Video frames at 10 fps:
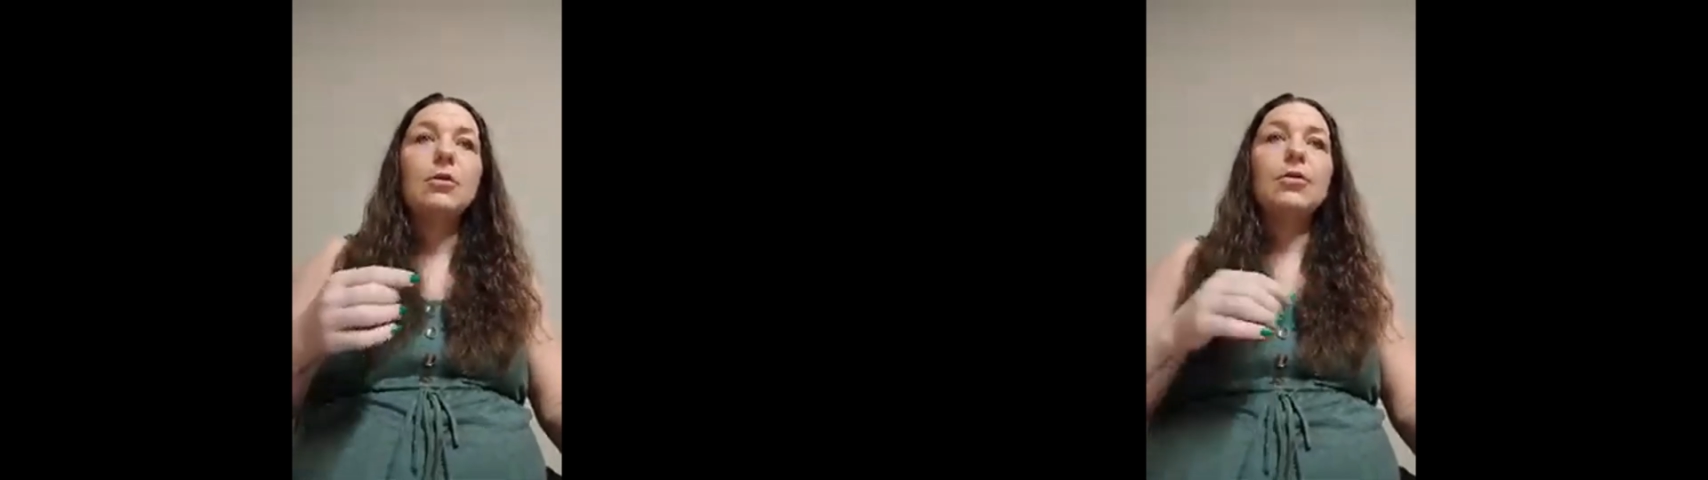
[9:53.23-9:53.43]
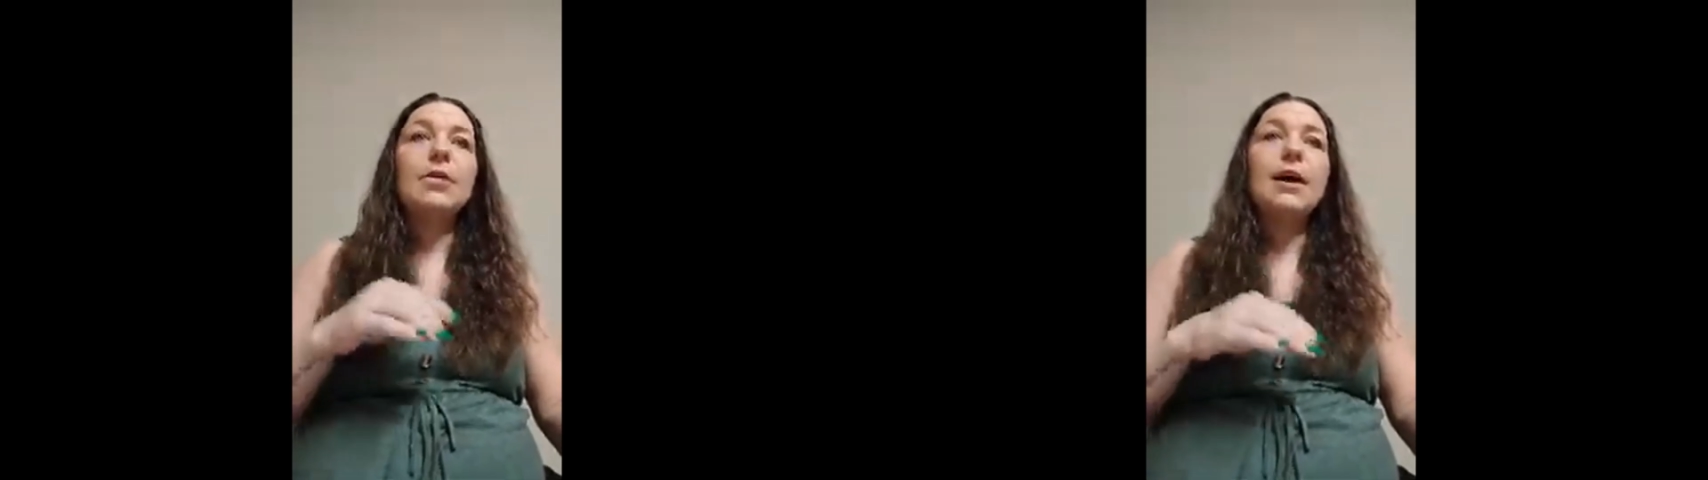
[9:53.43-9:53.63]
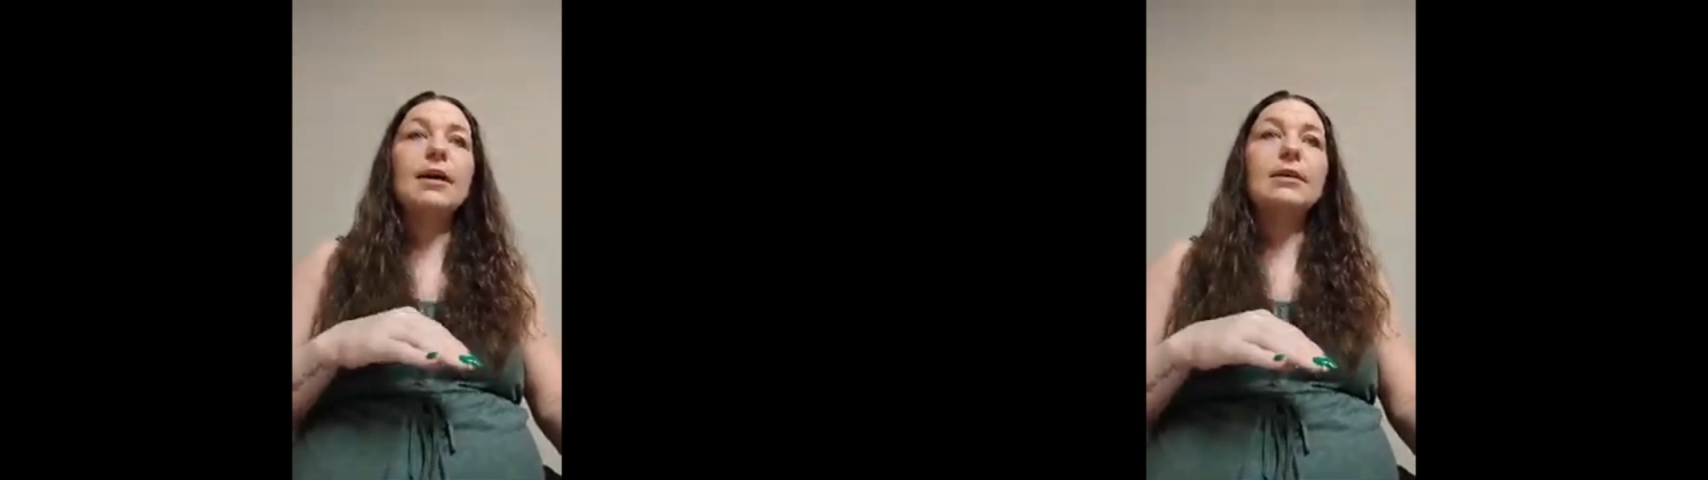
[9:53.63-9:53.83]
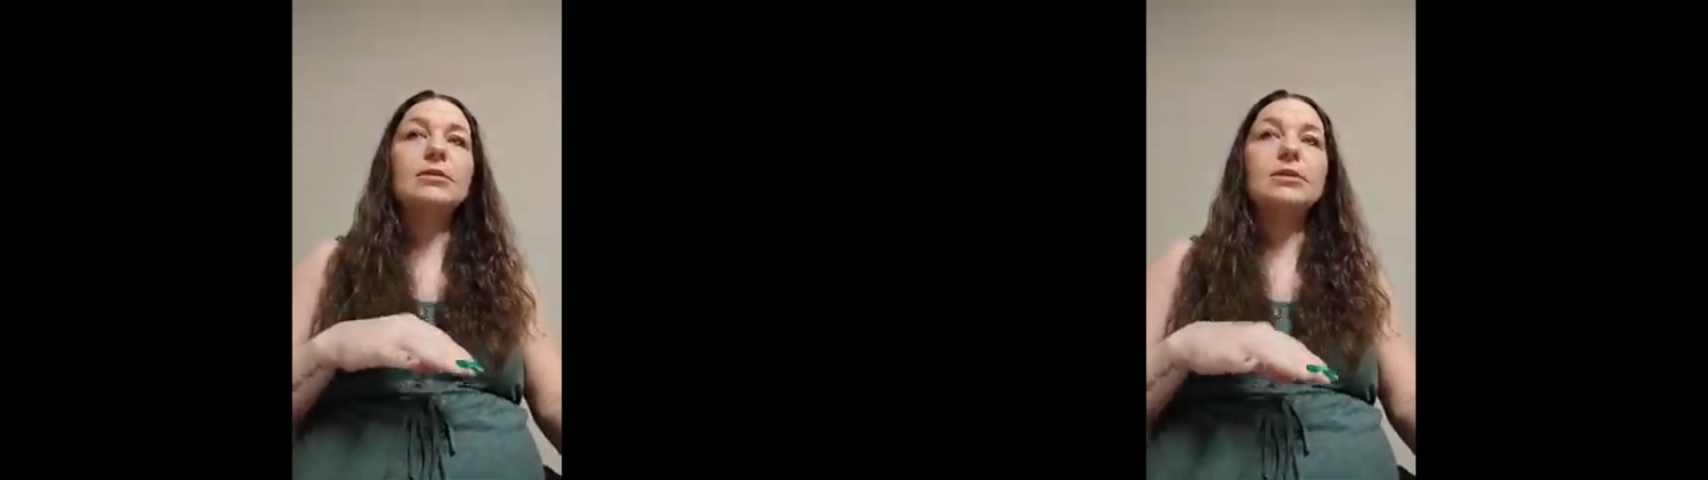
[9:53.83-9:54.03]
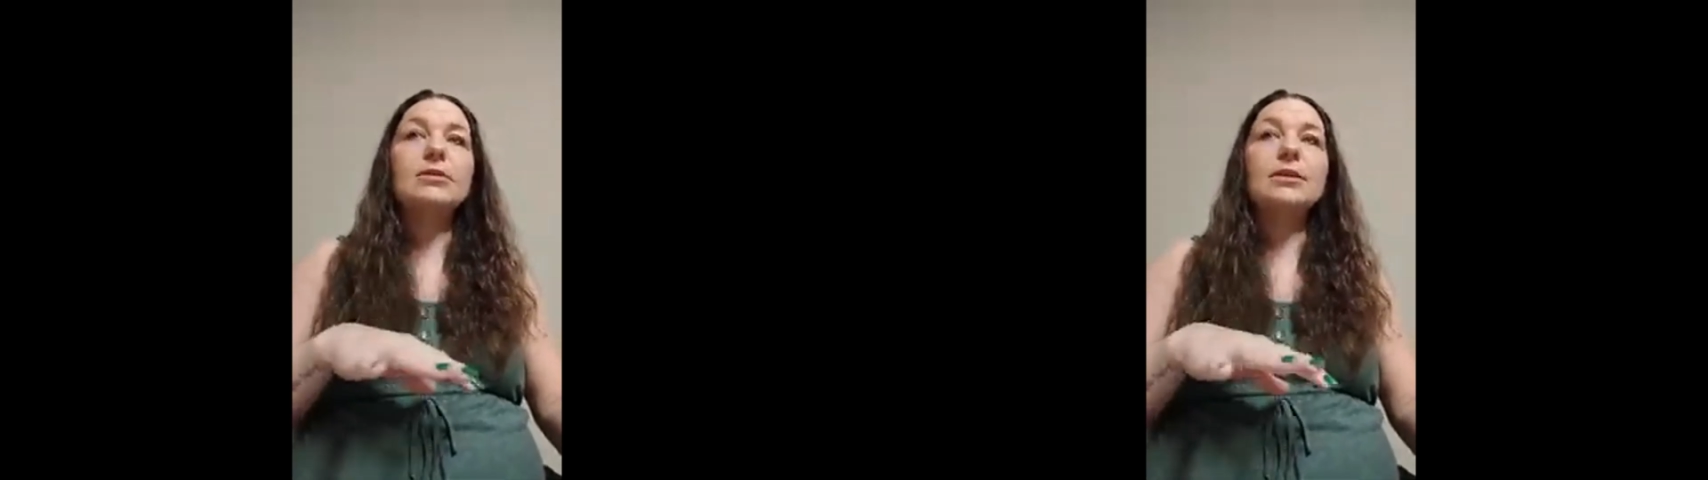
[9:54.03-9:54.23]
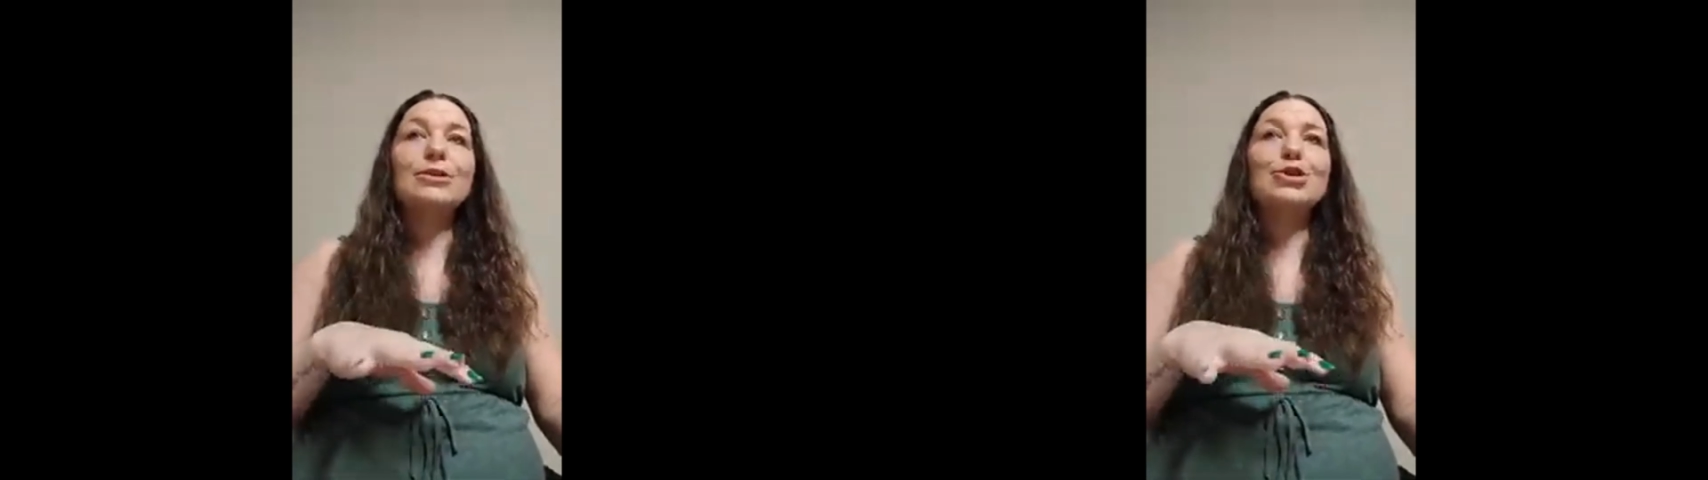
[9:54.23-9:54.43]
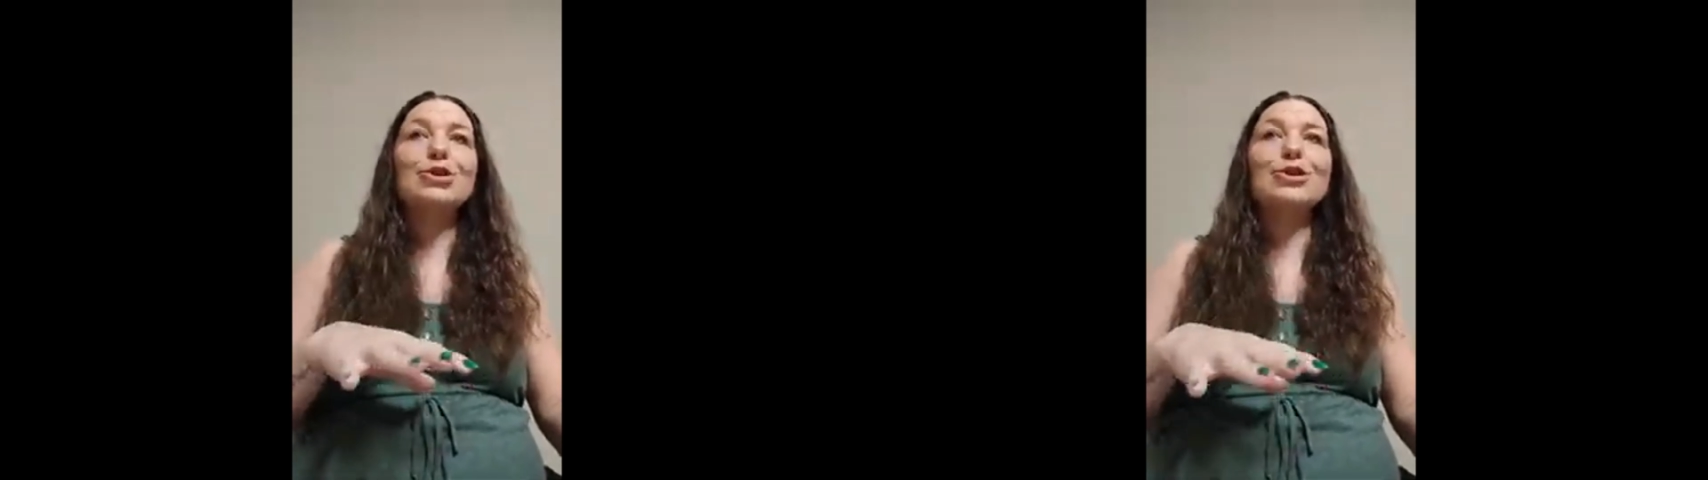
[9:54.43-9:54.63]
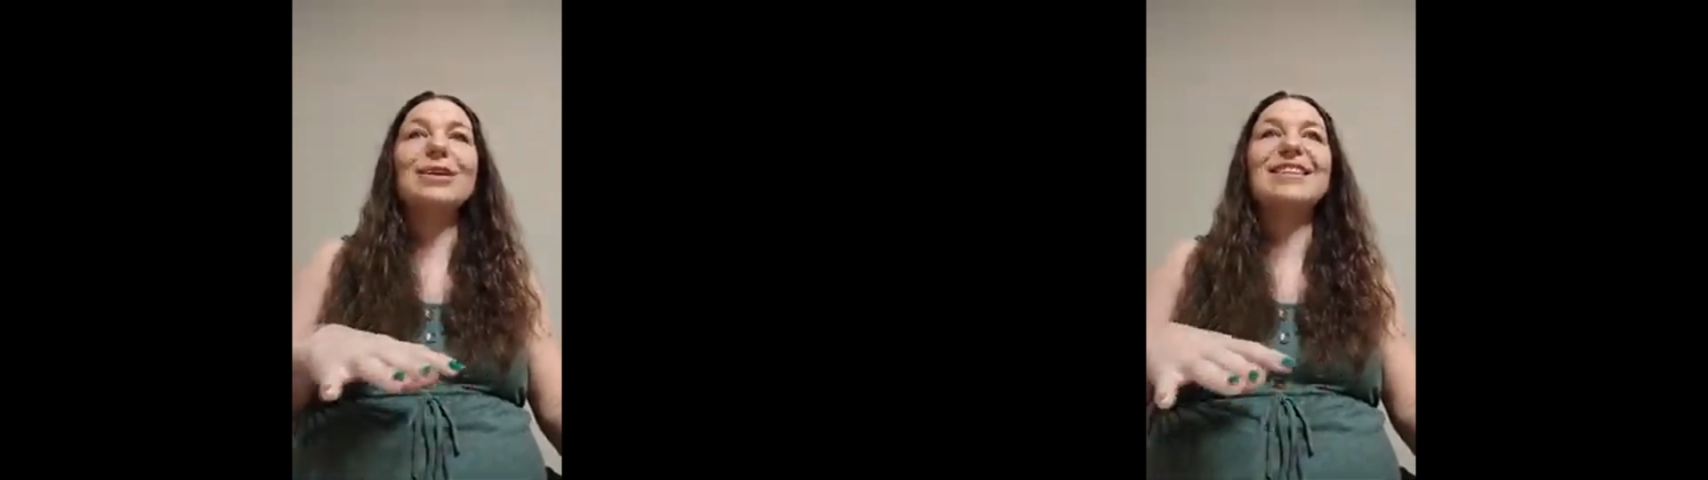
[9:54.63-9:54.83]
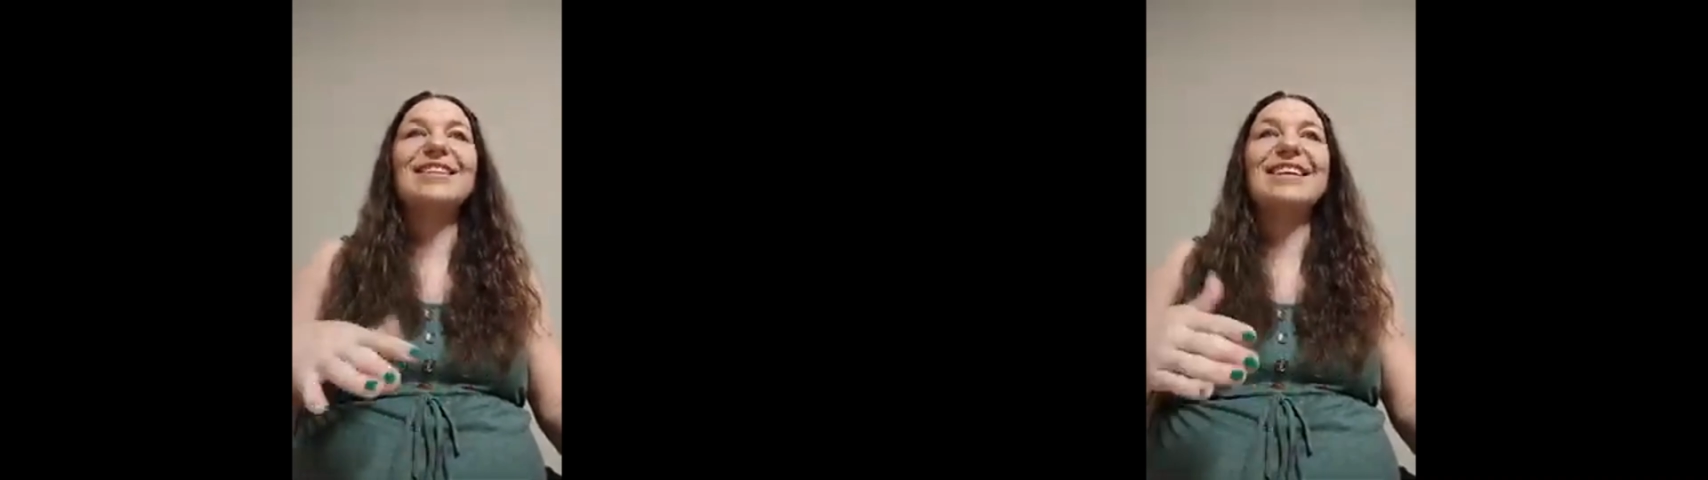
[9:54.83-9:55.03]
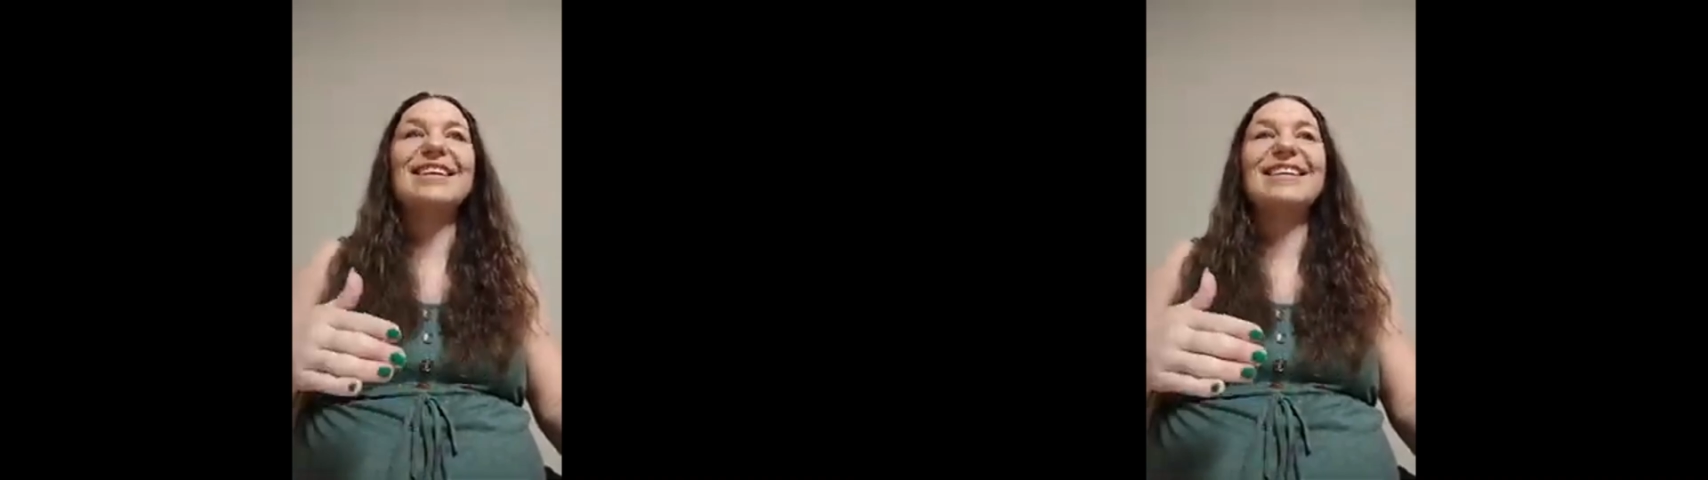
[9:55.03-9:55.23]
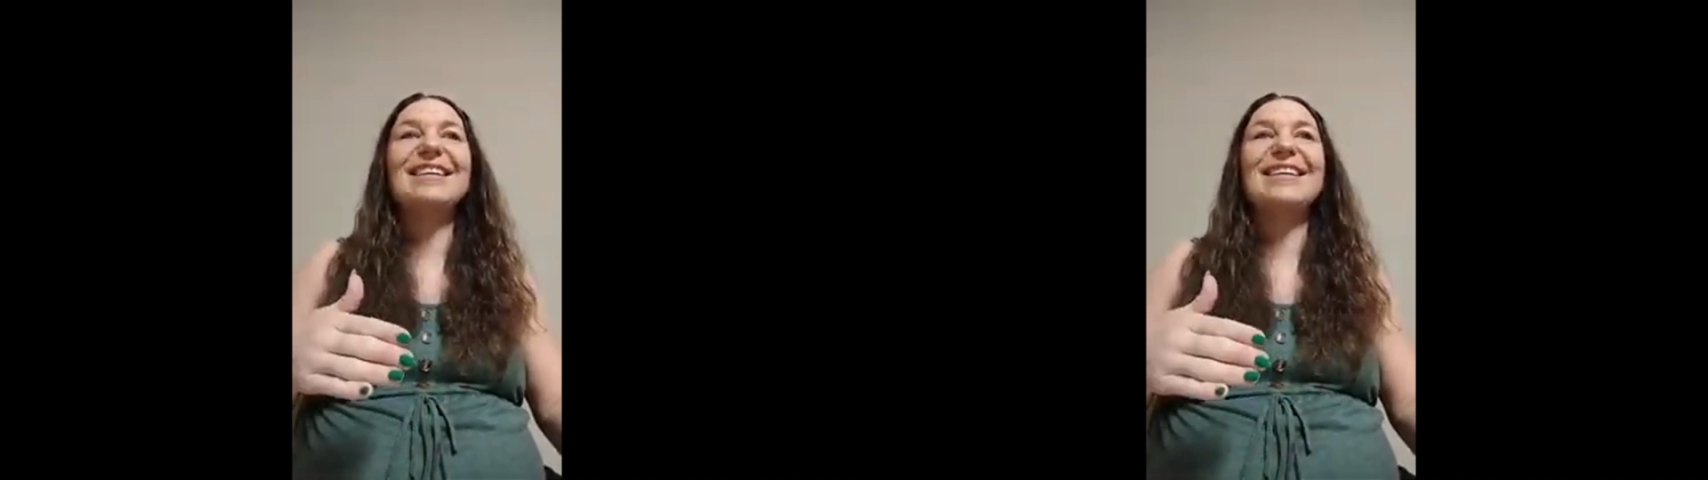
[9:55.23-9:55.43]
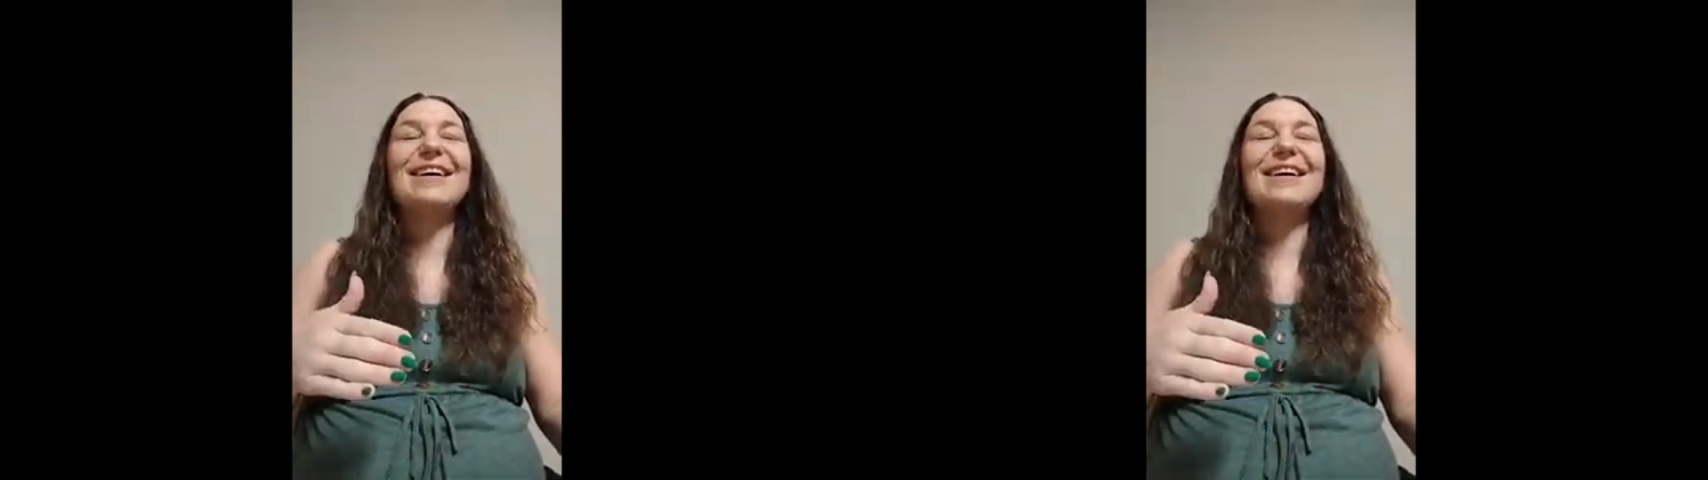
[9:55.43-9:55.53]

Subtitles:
that is essentially like,